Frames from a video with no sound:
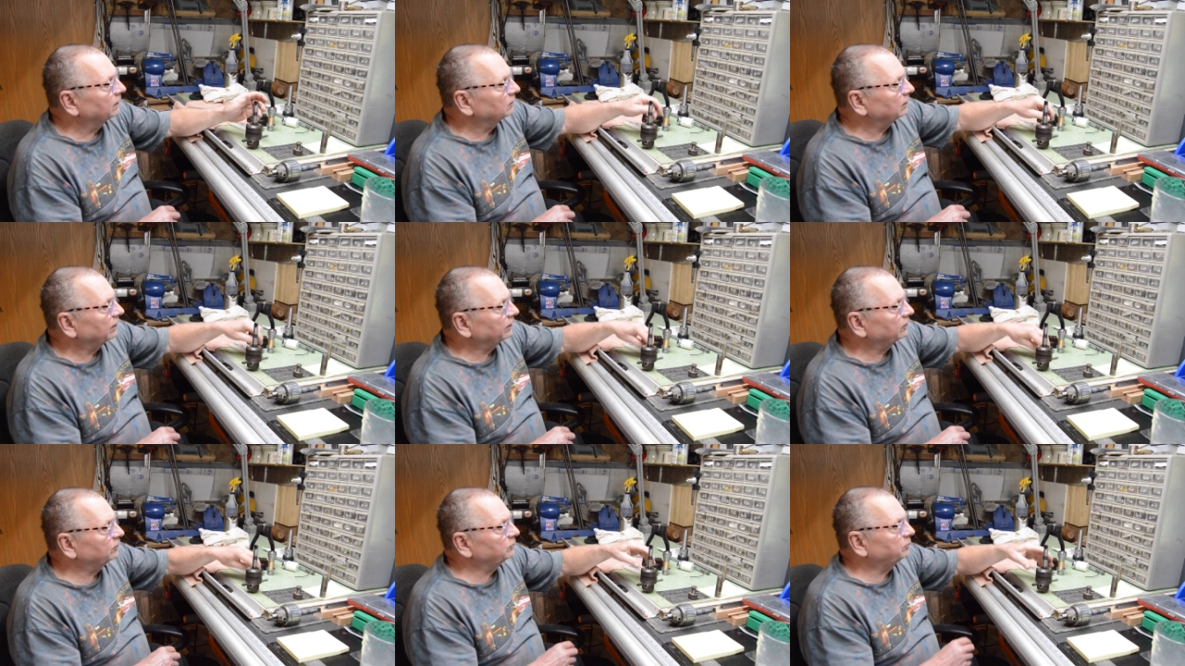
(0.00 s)

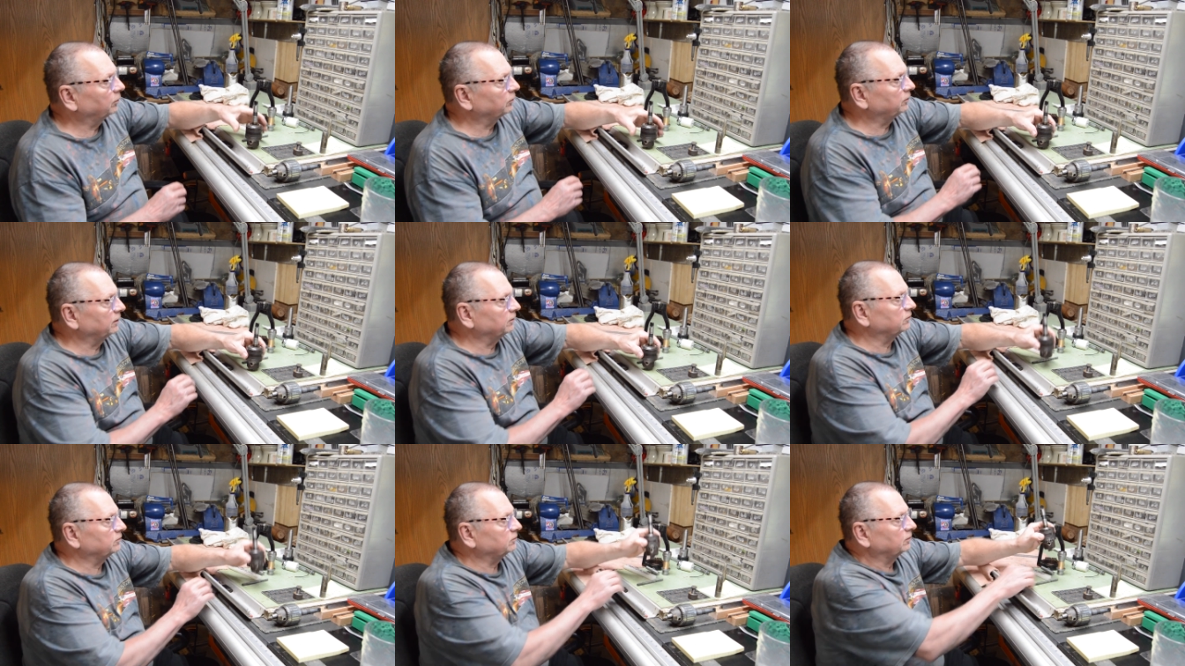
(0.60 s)
I could put
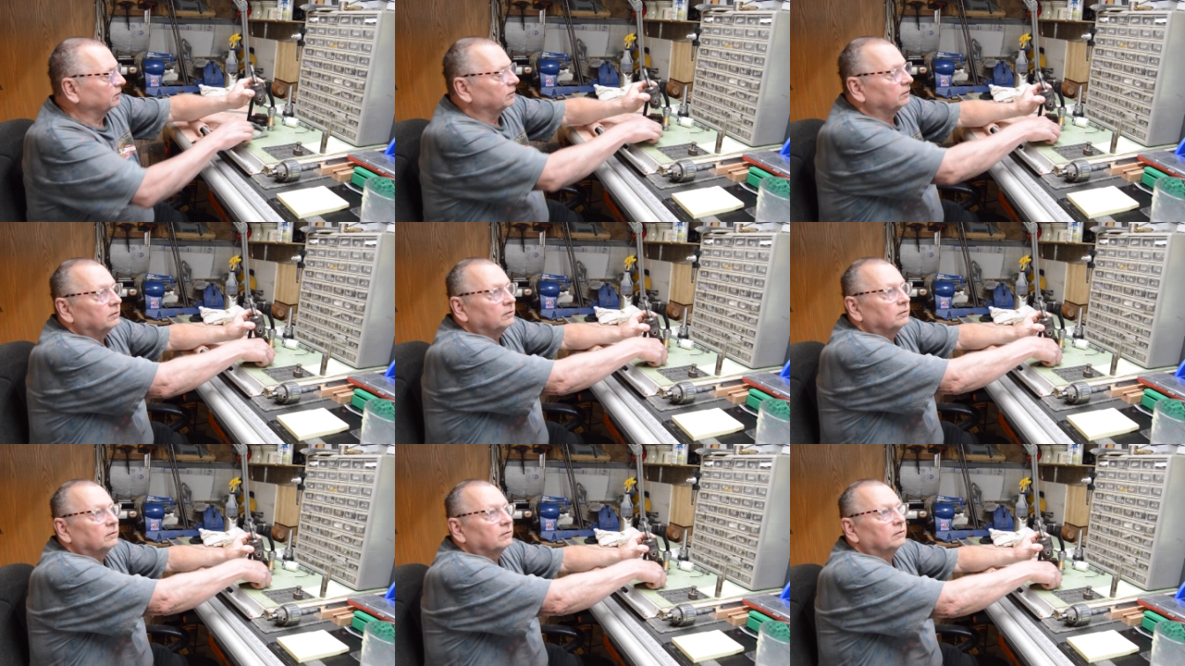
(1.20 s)
this,
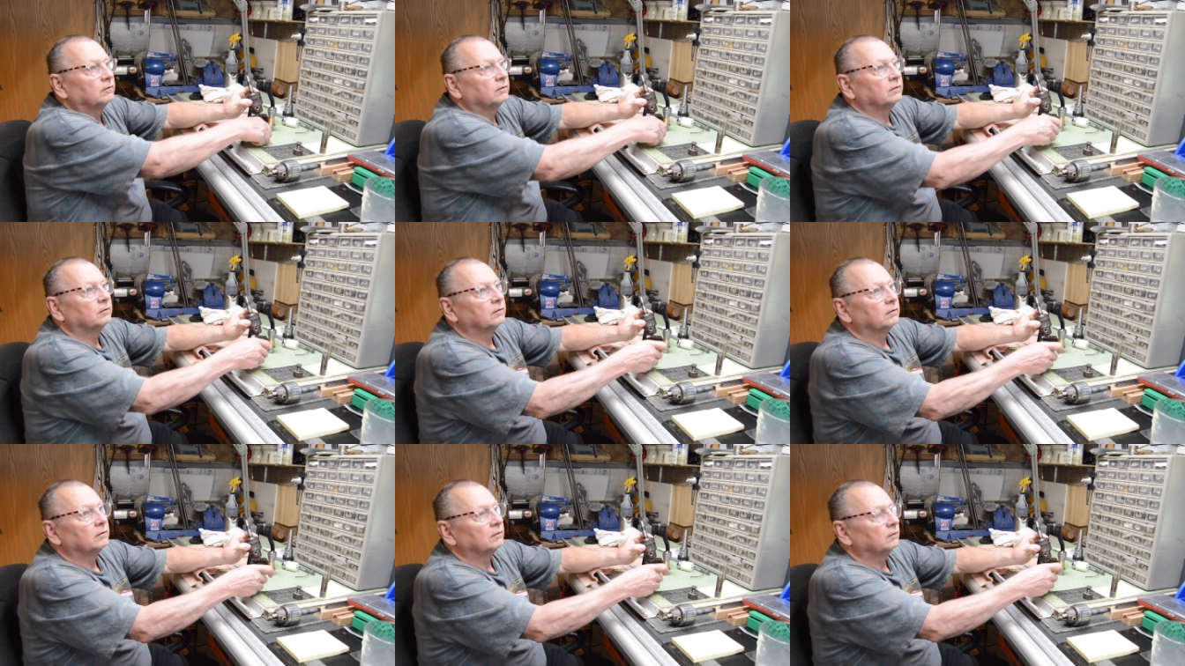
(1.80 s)

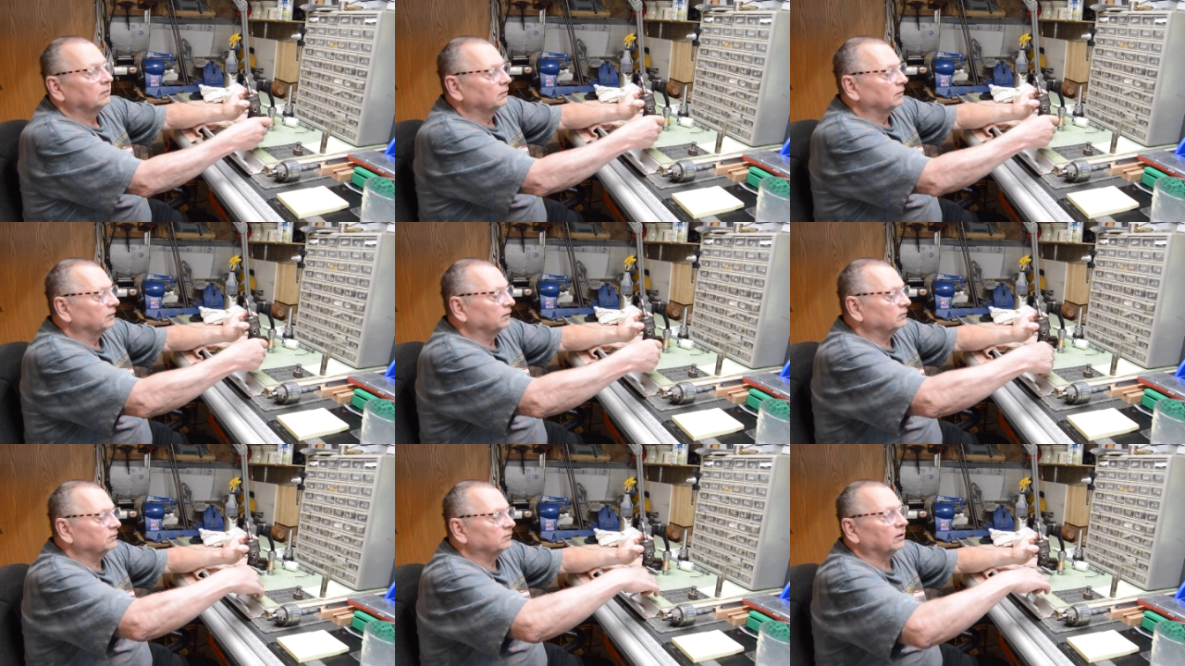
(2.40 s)

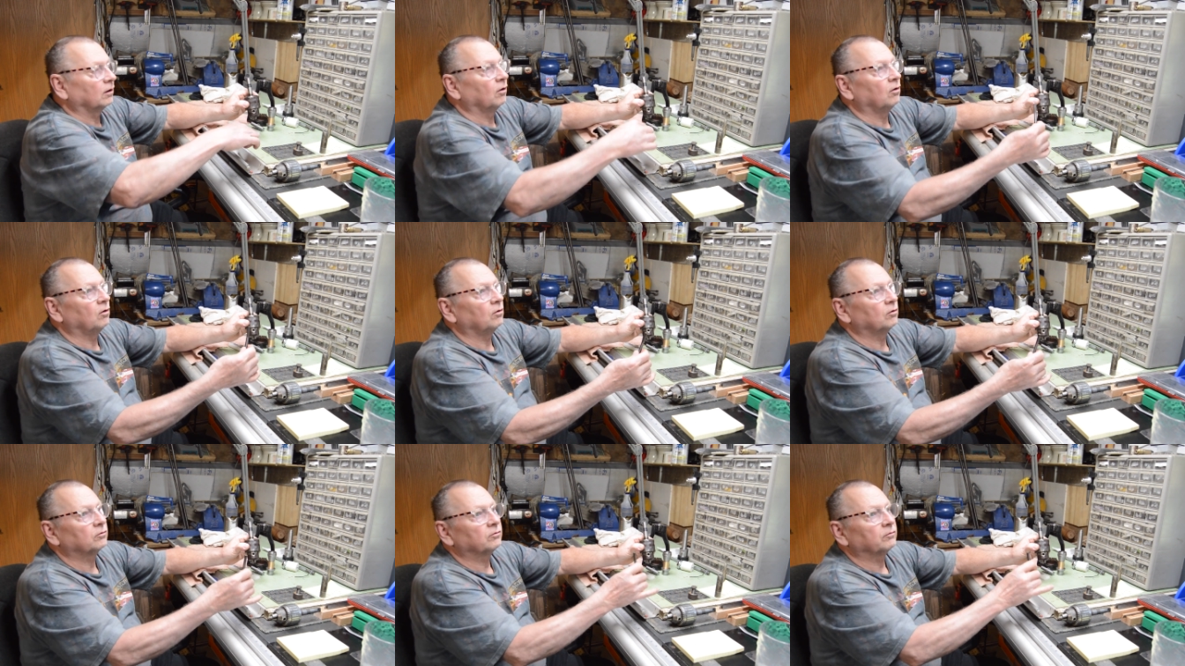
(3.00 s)
this is a
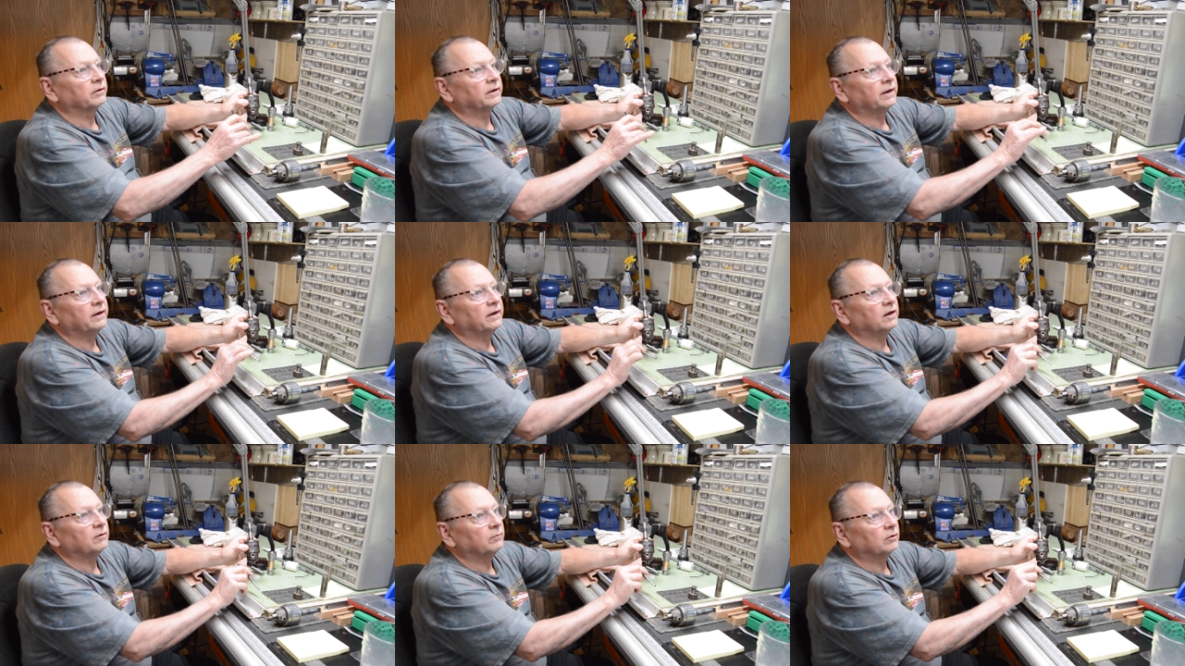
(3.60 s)
long 3
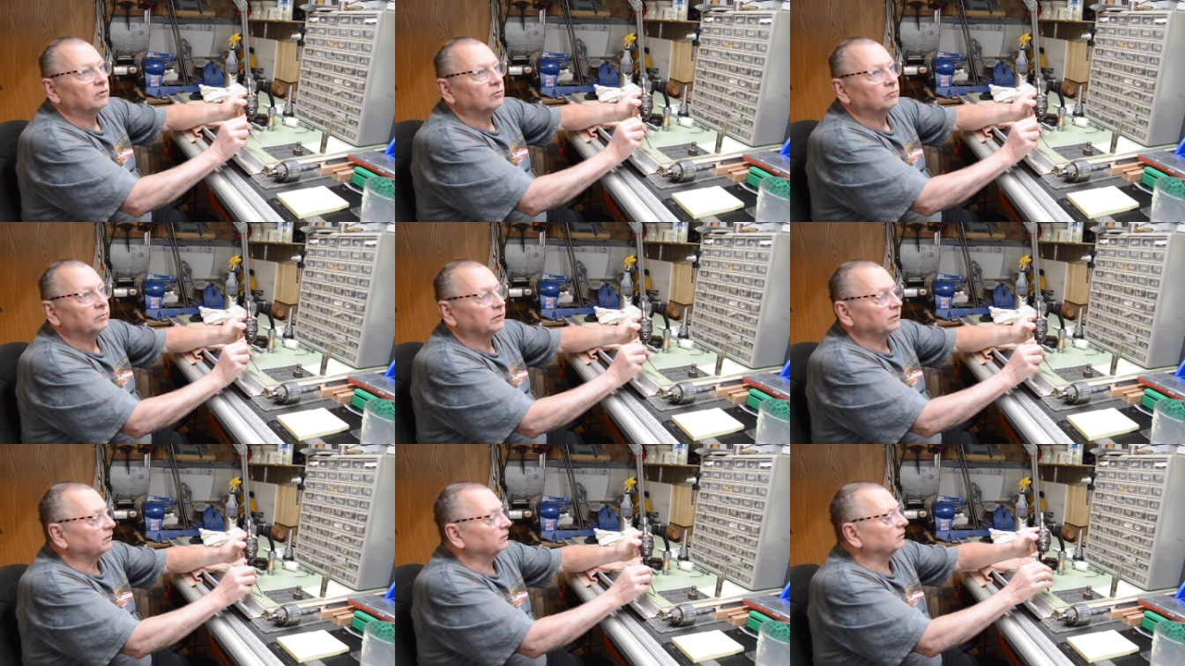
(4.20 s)
8 end mill,
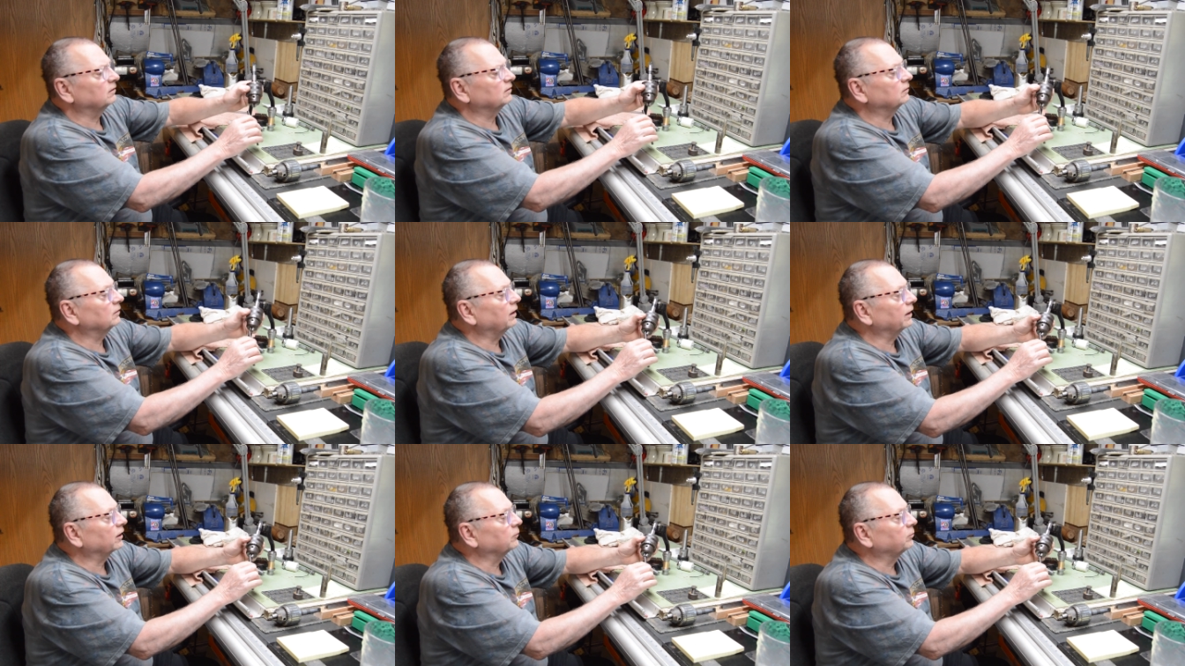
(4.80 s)
but
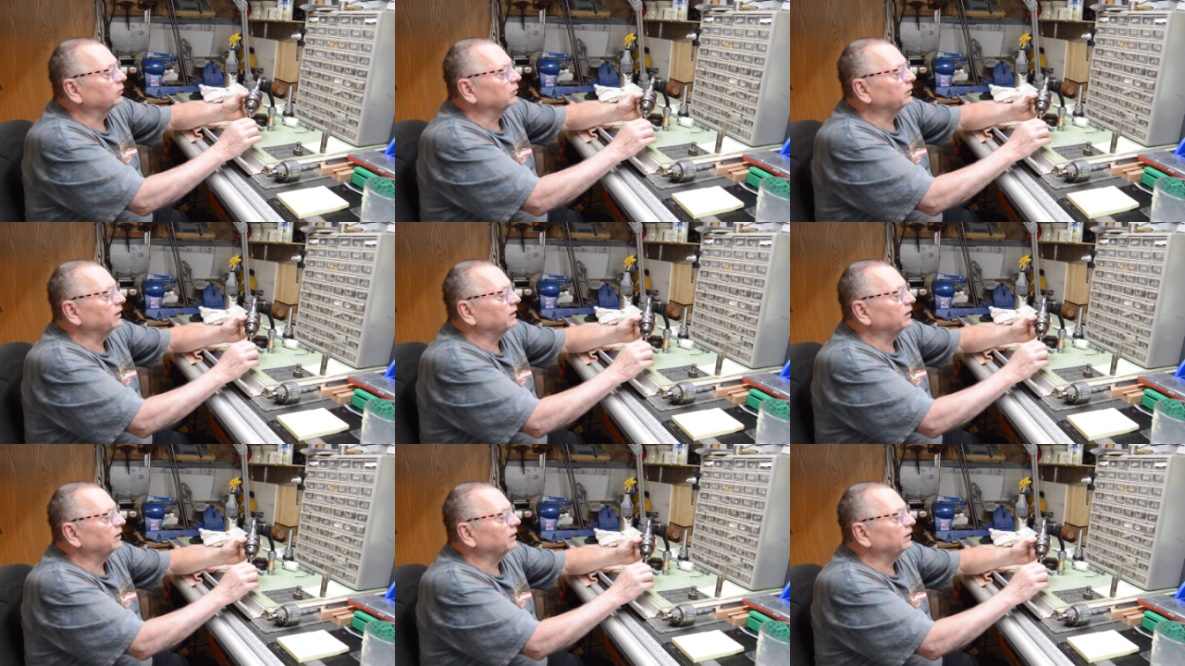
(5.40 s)
I could put an